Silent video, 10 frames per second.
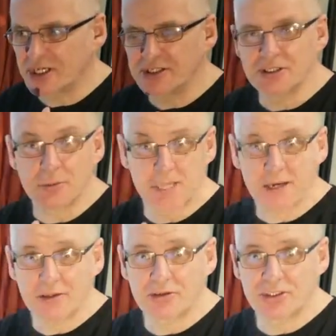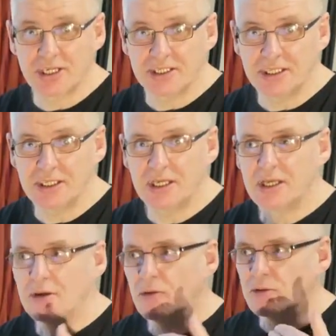changes without crescendi
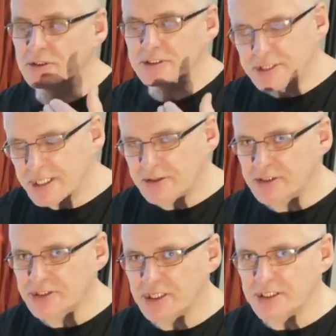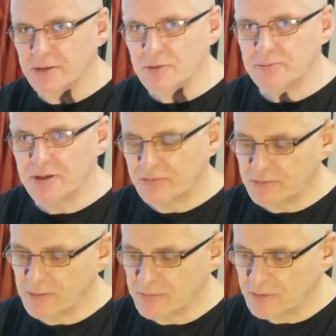or decrescendi will be from
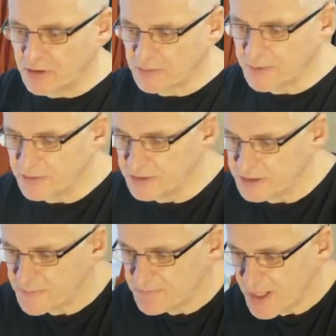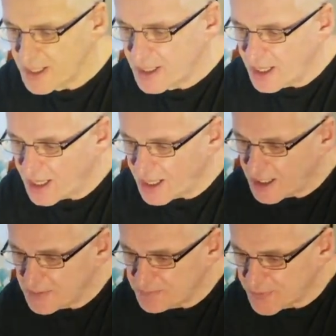a baroque period.
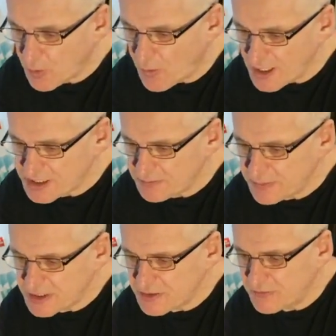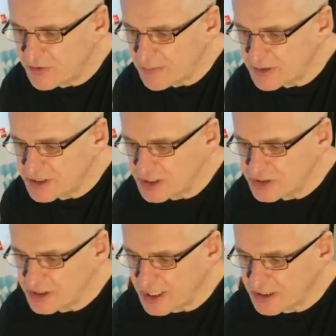Quite a bit of
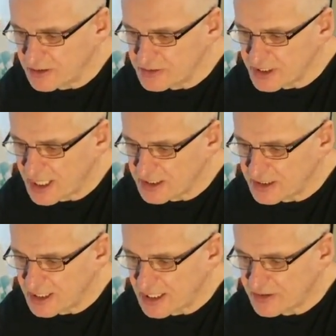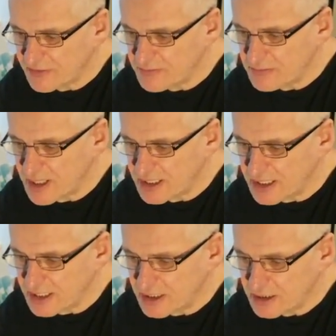repetition, echoes, and lack of
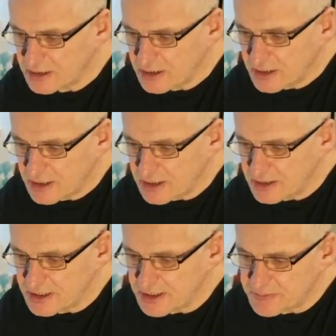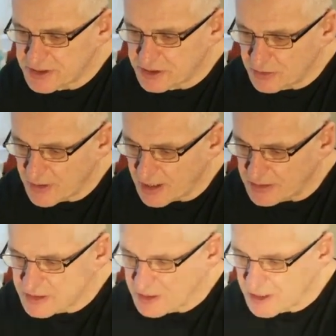many leaps throughout.